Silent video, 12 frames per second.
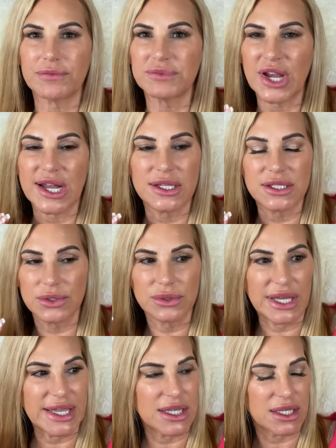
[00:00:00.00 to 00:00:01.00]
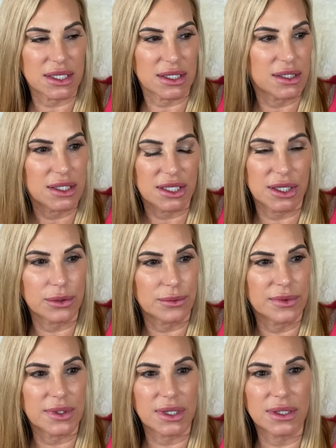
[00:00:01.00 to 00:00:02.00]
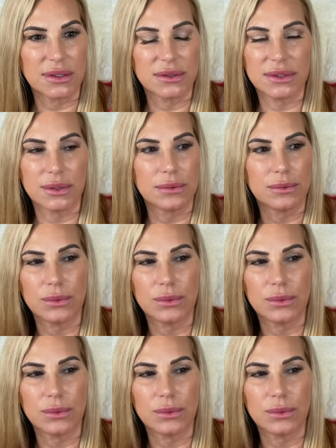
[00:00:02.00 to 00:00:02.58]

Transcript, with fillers: I'm trying to do like, you know, the the